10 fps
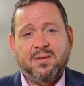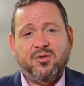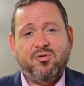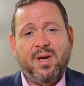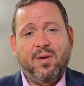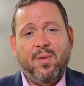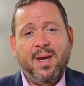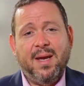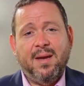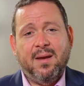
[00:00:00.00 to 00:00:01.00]
straight
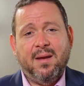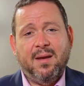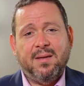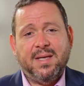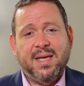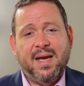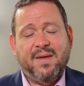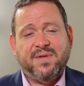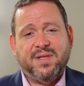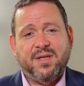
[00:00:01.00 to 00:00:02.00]
away the day
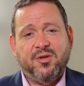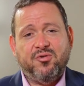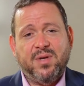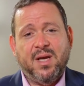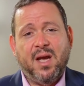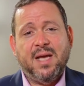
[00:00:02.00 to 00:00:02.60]
after surgery,